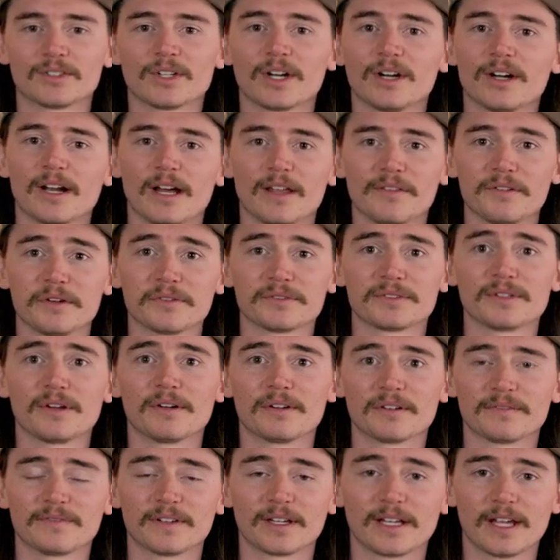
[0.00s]
turn on those
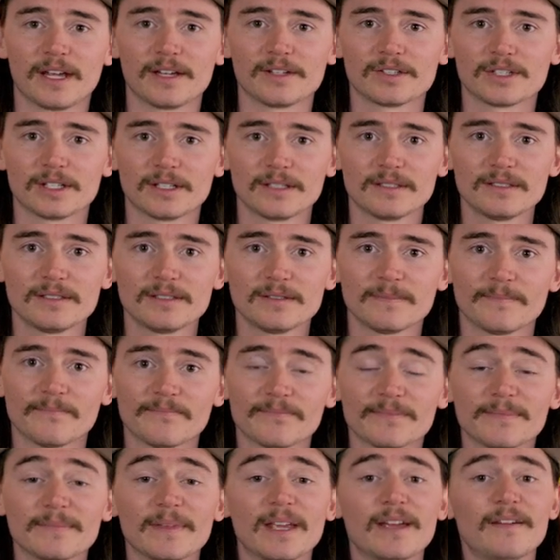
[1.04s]
notifications.
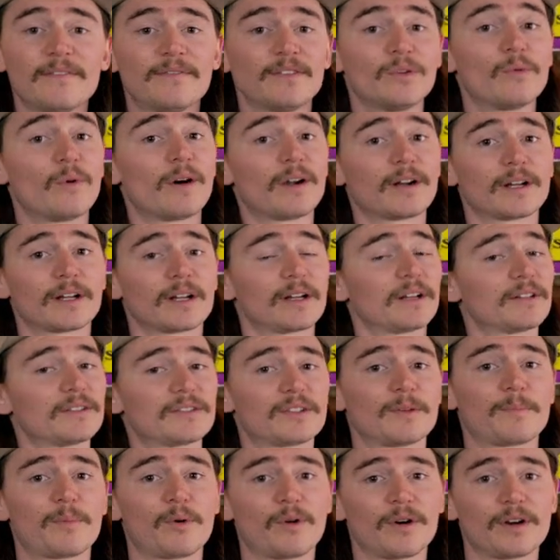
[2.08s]
If you want to
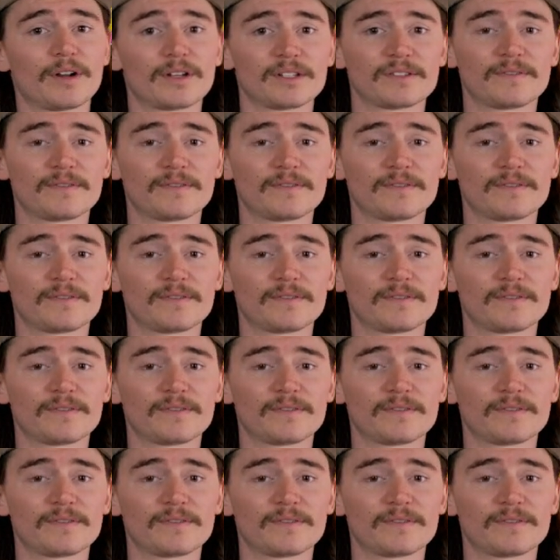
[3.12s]
support us